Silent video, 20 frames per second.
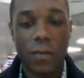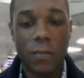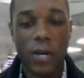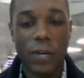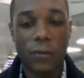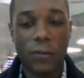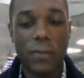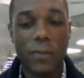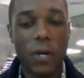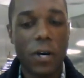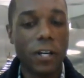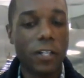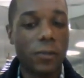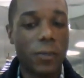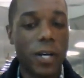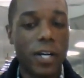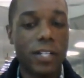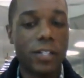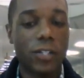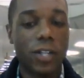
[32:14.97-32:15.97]
But from your
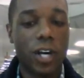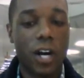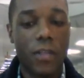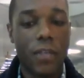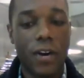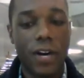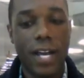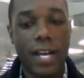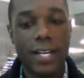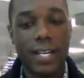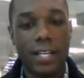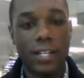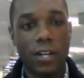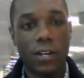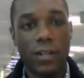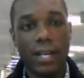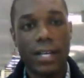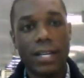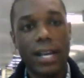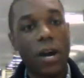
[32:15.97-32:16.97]
experience, are there any, you
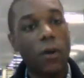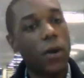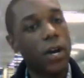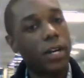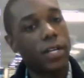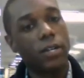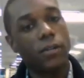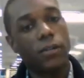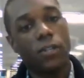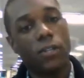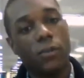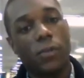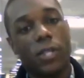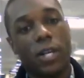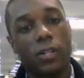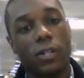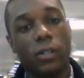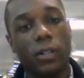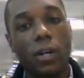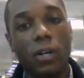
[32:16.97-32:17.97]
know, like networking groups
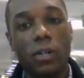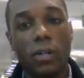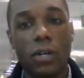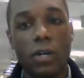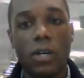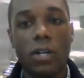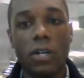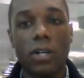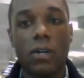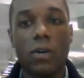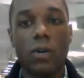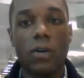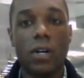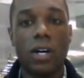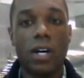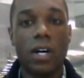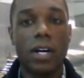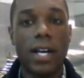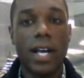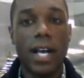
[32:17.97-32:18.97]
that are local
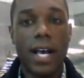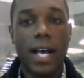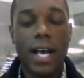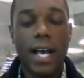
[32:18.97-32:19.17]
or